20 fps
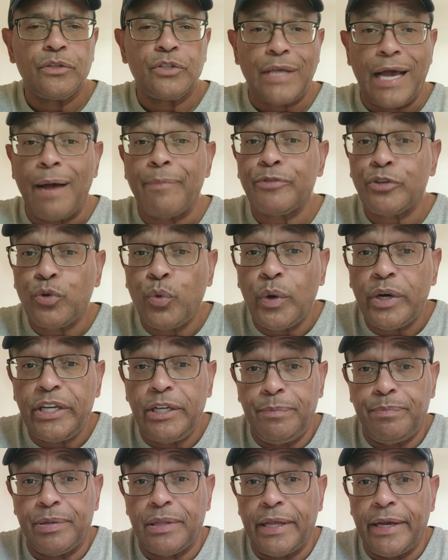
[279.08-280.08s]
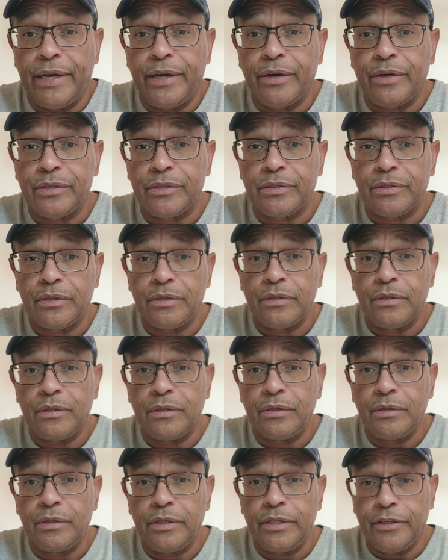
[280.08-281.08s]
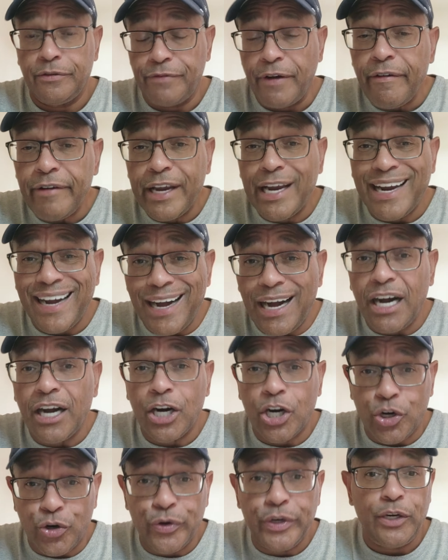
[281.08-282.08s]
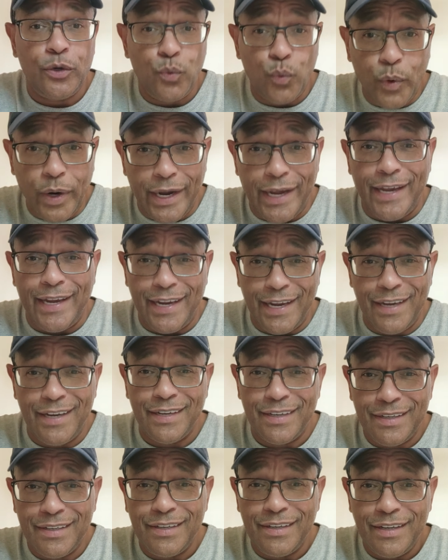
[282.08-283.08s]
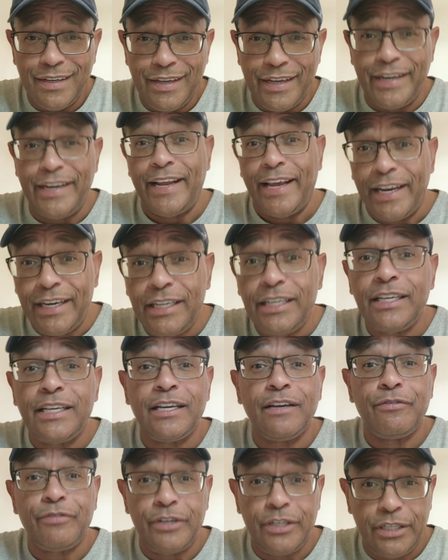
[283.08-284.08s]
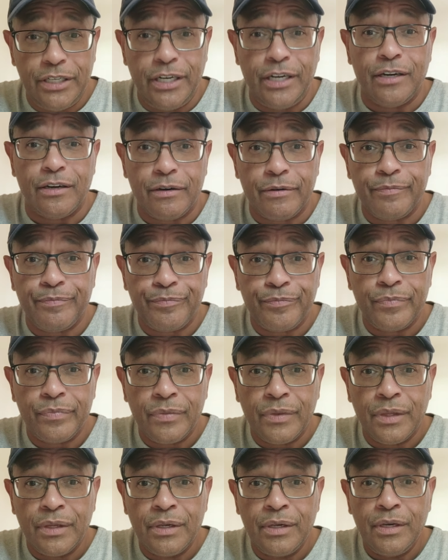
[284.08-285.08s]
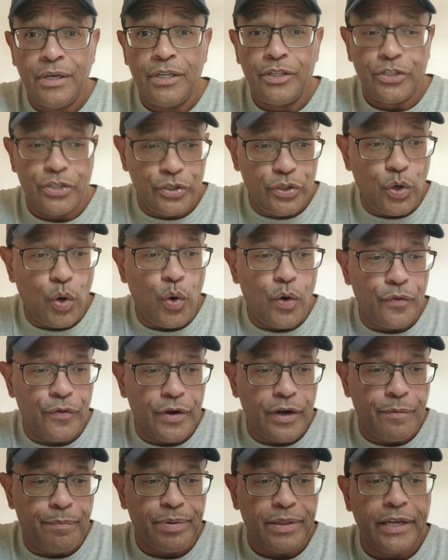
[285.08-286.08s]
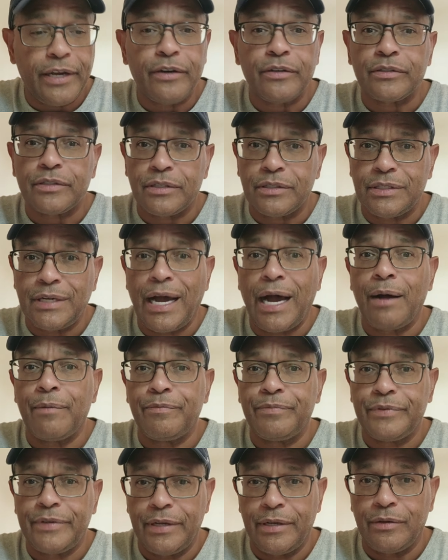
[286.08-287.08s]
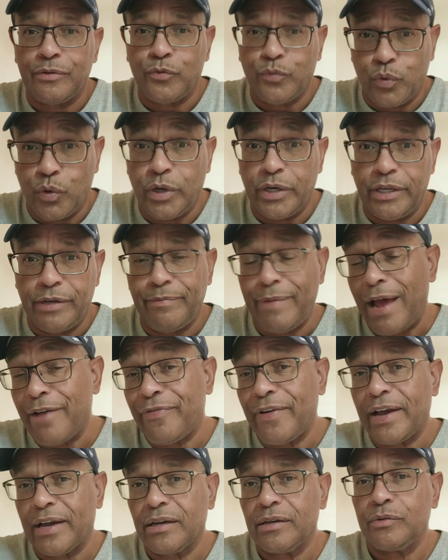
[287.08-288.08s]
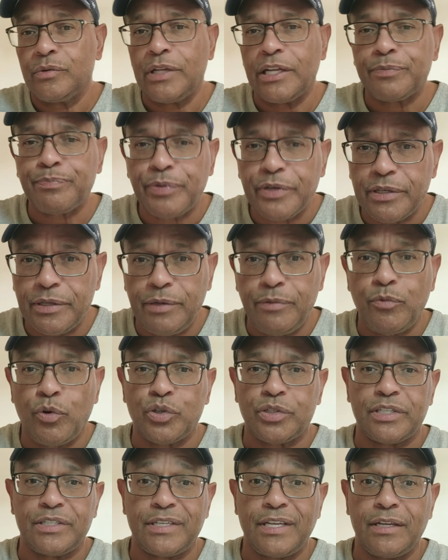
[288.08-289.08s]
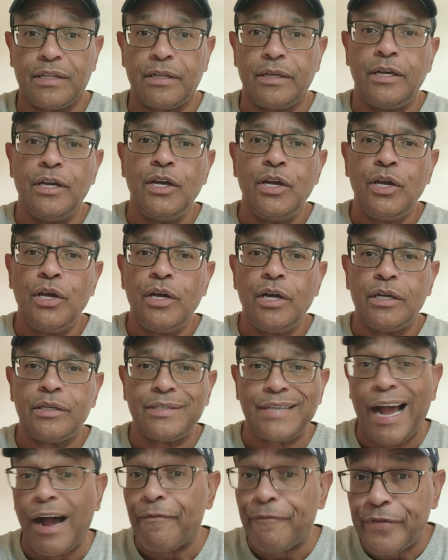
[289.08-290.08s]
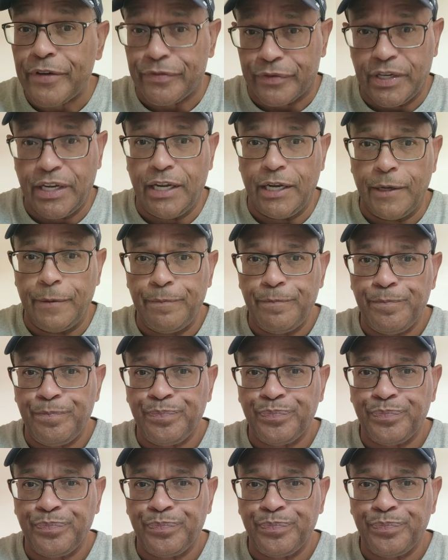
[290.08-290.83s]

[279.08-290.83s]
Top 20 players, the very concrete way in any given year to know if a player is a top 20. Matter of fact, let's put it even more succinctly, top 15.